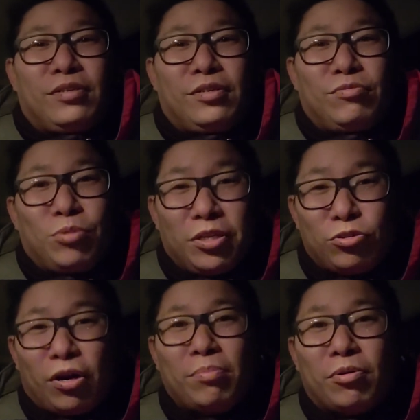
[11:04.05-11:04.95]
he's really
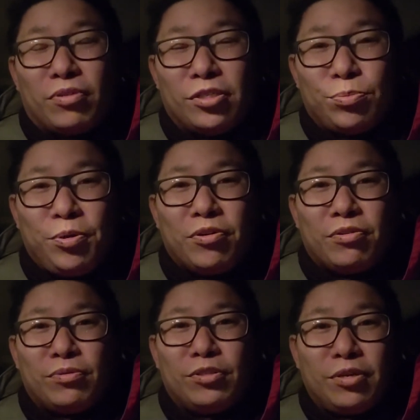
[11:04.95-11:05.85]
troubled. His spirit
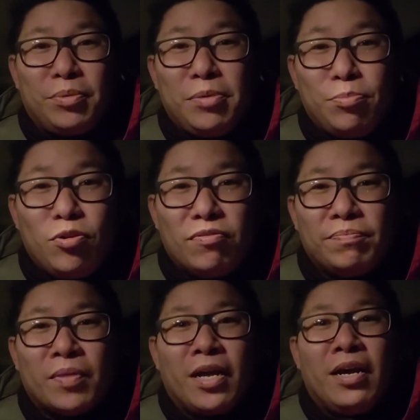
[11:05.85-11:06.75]
was deeply moved,
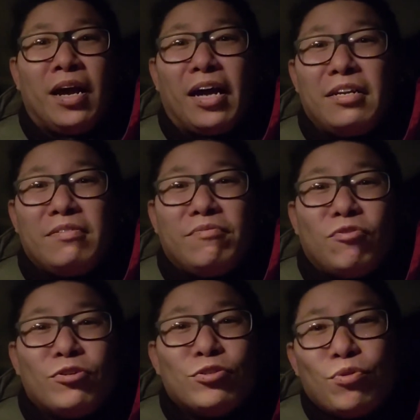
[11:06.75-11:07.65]
and in
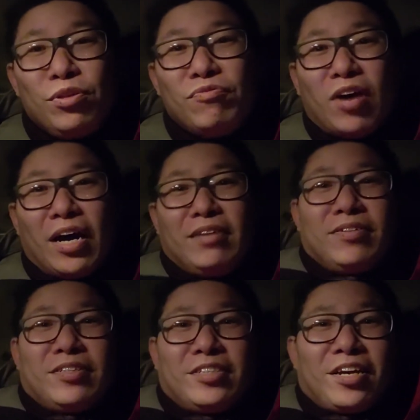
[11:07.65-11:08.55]
verse thirty-five
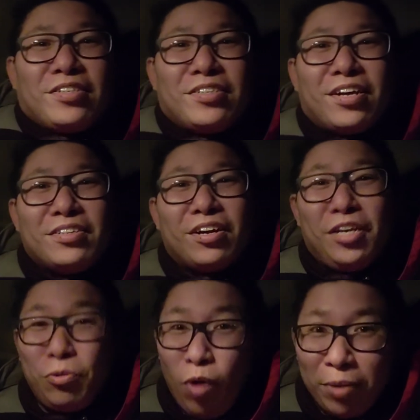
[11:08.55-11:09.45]
it says that
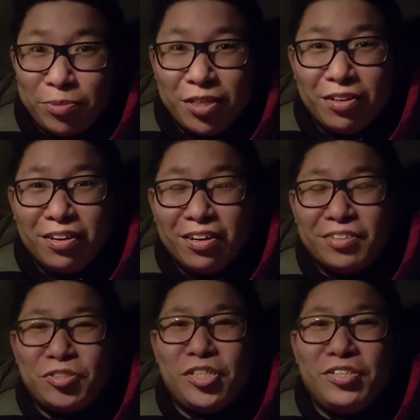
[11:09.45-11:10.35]
he wept.
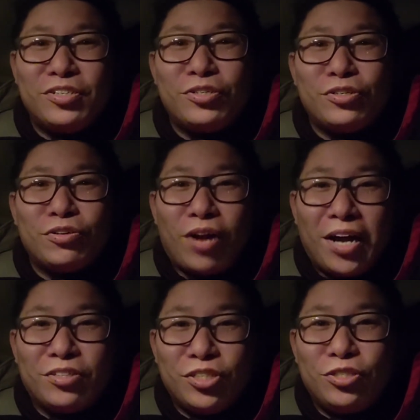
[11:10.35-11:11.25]
Jesus
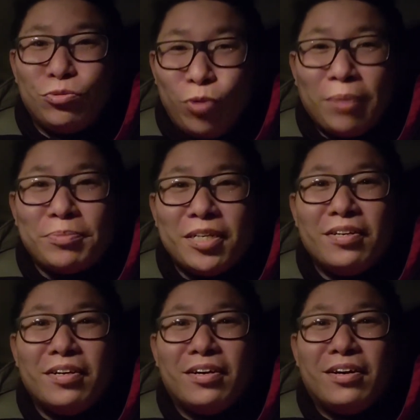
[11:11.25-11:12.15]
cried. Jesus wept.
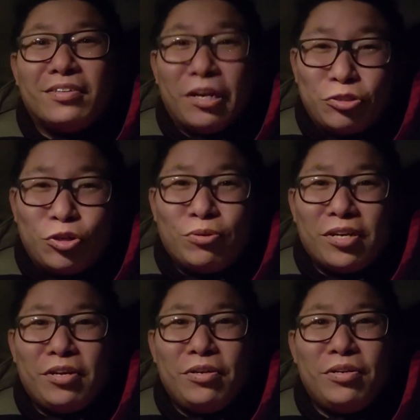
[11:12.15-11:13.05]
That shows
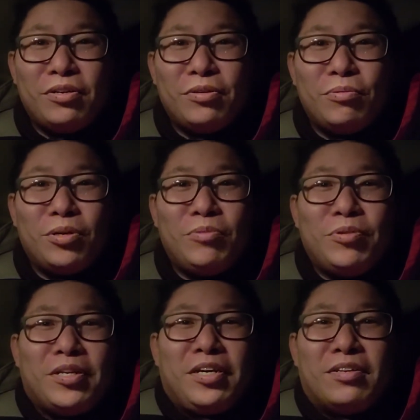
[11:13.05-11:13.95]
that he he, he
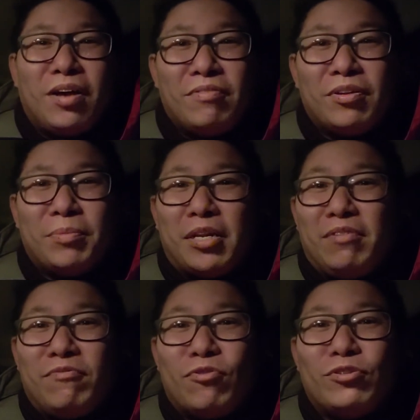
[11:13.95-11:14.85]
really loved them. And
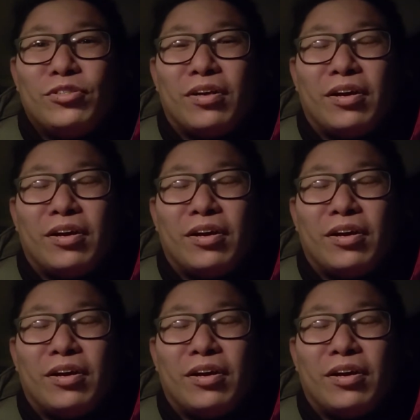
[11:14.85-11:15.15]
in verse